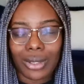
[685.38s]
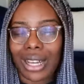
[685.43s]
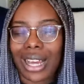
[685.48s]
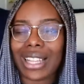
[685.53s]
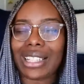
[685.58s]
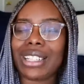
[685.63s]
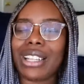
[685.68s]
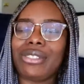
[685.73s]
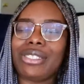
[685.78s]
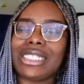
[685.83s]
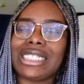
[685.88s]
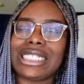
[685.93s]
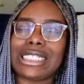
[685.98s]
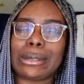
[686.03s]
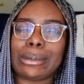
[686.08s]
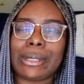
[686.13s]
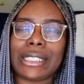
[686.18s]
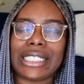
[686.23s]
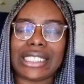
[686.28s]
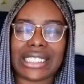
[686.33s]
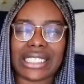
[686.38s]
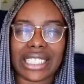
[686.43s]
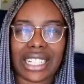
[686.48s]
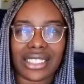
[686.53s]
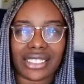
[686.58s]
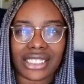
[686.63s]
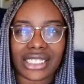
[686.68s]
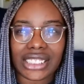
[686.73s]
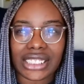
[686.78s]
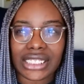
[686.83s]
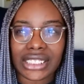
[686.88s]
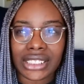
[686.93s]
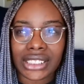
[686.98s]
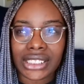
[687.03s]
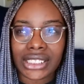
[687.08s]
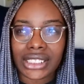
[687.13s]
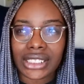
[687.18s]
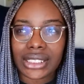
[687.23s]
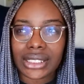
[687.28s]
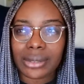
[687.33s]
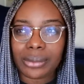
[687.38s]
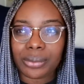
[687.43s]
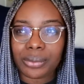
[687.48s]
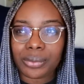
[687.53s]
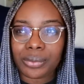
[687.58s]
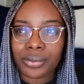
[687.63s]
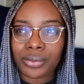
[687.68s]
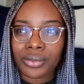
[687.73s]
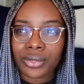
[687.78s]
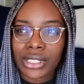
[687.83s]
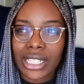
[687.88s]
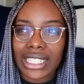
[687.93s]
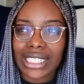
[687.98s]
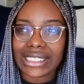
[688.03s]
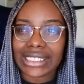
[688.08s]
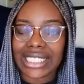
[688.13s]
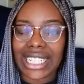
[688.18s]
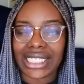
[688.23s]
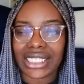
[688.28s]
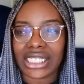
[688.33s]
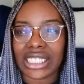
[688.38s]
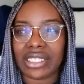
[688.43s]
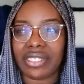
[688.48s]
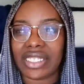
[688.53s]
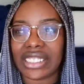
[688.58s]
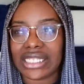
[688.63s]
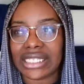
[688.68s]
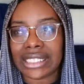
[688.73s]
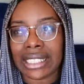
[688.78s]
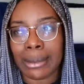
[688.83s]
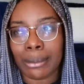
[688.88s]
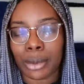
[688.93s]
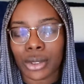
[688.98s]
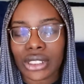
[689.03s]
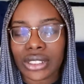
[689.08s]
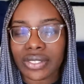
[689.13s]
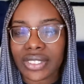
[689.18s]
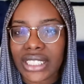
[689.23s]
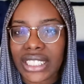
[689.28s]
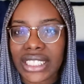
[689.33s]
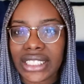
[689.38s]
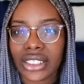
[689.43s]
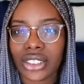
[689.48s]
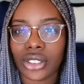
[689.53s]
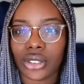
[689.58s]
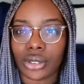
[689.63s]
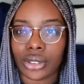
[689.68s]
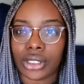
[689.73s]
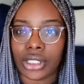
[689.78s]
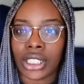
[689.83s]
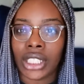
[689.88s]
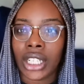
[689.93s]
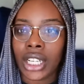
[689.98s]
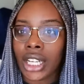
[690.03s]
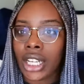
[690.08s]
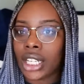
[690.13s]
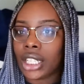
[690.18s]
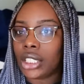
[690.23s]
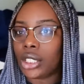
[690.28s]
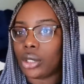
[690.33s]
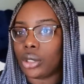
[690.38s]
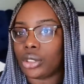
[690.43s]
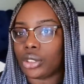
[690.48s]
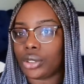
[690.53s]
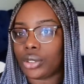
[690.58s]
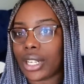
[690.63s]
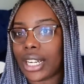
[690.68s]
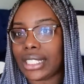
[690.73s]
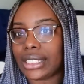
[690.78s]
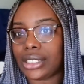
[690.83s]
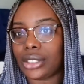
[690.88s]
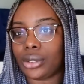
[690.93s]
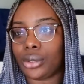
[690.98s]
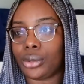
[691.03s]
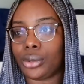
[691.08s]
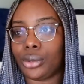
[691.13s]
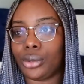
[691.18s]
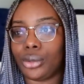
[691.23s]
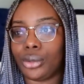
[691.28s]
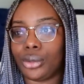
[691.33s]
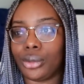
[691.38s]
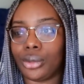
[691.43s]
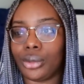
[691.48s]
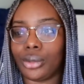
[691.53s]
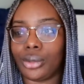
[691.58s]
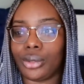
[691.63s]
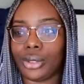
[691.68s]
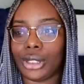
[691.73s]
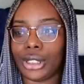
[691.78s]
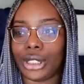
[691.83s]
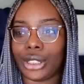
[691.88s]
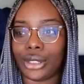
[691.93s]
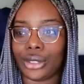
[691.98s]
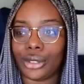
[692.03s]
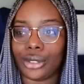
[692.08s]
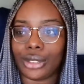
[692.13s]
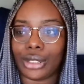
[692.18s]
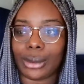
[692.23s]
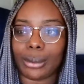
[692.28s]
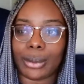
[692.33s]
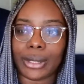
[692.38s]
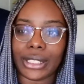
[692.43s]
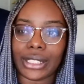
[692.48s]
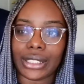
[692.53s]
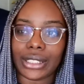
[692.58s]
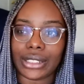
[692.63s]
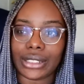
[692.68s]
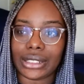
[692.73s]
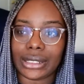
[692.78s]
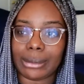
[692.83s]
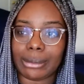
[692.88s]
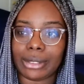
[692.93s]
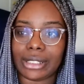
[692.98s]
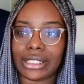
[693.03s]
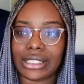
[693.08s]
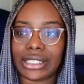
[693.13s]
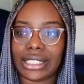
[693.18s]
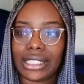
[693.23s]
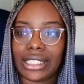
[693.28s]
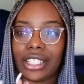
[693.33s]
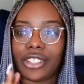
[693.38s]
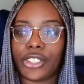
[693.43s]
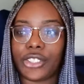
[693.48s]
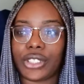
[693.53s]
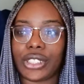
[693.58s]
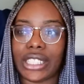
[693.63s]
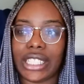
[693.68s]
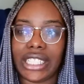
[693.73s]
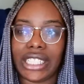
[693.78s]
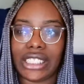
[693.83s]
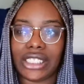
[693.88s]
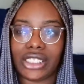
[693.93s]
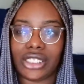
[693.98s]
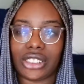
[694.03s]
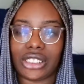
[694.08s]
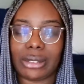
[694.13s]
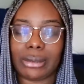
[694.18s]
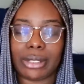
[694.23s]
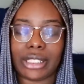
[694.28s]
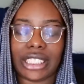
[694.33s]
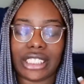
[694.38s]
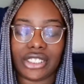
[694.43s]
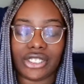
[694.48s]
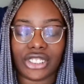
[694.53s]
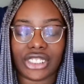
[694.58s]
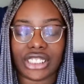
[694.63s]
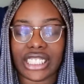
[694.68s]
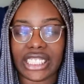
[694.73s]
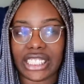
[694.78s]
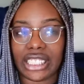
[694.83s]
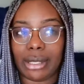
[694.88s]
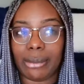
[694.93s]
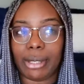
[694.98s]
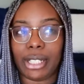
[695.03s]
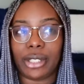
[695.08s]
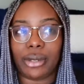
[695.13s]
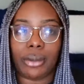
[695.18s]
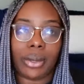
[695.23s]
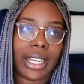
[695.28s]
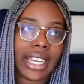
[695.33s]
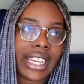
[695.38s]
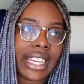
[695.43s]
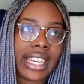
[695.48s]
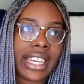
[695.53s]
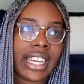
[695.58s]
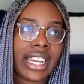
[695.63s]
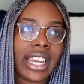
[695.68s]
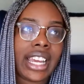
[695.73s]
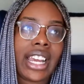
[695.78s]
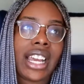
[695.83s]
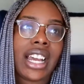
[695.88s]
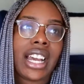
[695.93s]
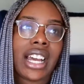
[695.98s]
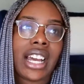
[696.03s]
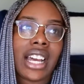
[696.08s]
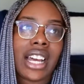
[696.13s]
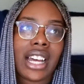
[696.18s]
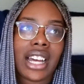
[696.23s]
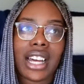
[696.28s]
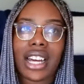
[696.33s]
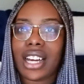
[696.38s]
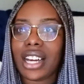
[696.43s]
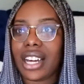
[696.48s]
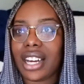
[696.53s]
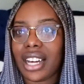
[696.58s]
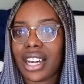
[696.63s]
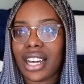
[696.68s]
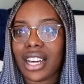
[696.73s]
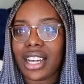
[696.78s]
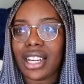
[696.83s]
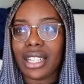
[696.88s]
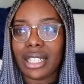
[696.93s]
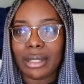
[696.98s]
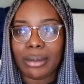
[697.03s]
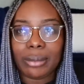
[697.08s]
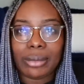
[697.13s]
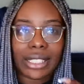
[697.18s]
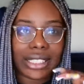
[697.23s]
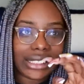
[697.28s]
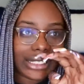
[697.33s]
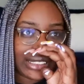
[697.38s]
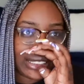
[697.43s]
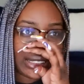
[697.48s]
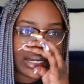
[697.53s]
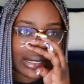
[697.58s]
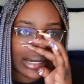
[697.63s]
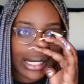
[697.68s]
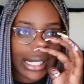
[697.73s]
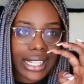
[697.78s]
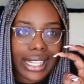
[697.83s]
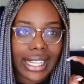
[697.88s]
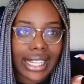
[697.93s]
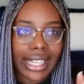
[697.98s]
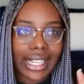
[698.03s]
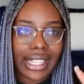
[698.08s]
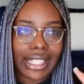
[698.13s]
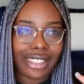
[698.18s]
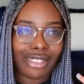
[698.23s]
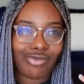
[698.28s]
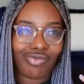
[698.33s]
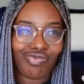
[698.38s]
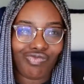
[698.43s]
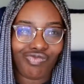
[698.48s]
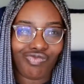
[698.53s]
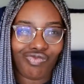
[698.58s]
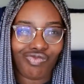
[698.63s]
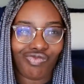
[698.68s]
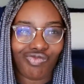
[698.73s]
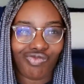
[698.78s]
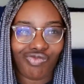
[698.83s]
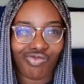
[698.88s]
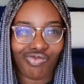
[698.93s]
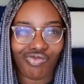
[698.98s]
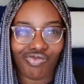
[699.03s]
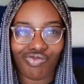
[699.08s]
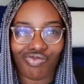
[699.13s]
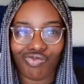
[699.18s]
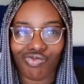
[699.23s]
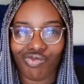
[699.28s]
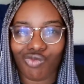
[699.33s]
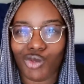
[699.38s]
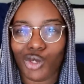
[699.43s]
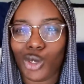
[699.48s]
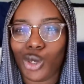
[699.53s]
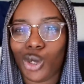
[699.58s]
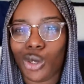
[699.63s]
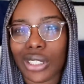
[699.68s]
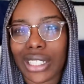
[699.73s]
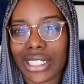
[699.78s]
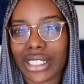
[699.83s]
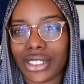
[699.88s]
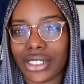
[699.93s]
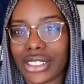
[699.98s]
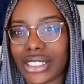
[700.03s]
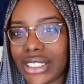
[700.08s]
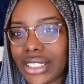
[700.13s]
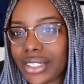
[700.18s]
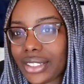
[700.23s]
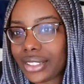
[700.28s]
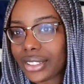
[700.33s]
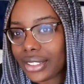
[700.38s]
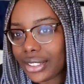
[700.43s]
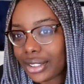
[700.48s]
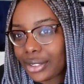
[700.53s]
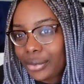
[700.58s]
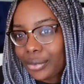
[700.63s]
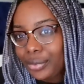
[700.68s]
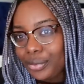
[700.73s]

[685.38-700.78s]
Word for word: I love to speak in analogies. I like to actually give examples of things, or or try to, you know, compare something to another thing so someone can understand in a better way. Um, let's say you don't like your teeth.